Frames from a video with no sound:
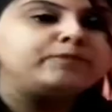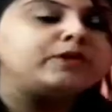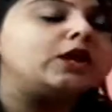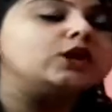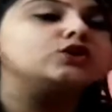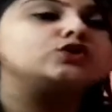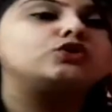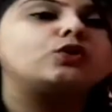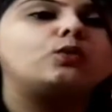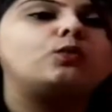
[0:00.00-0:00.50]

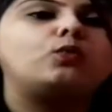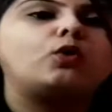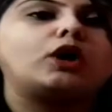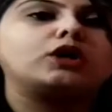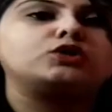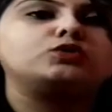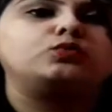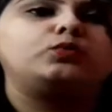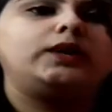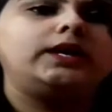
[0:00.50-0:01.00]
So
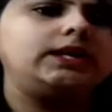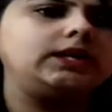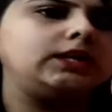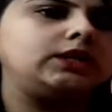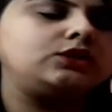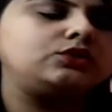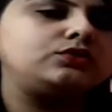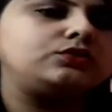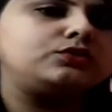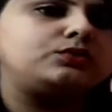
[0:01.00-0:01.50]
what we need
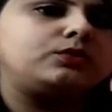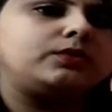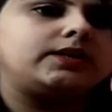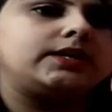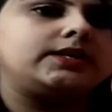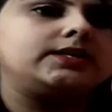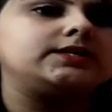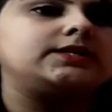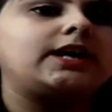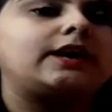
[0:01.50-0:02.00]
to do
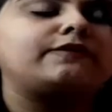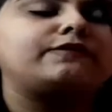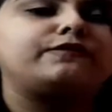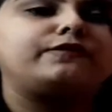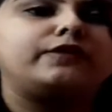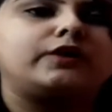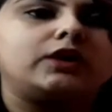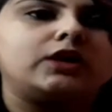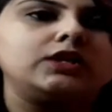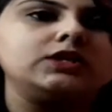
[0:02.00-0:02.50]
is that
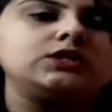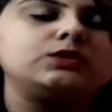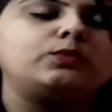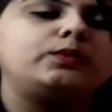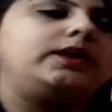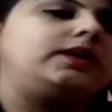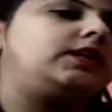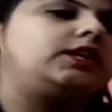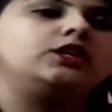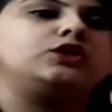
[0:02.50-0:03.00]
first
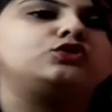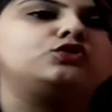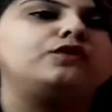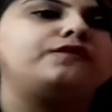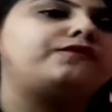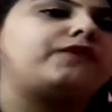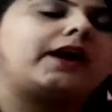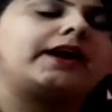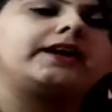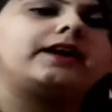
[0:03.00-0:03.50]
we need to
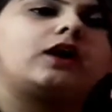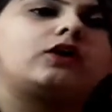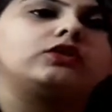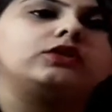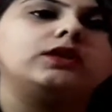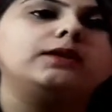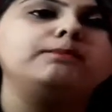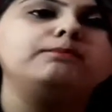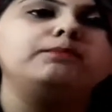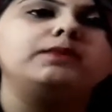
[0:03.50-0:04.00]
find out
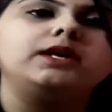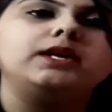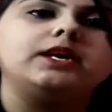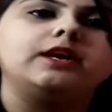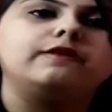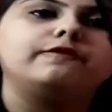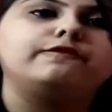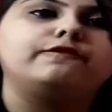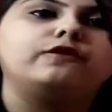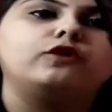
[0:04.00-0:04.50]
the
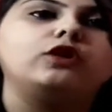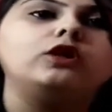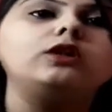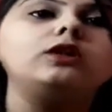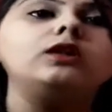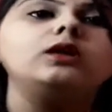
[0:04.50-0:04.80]
meaningful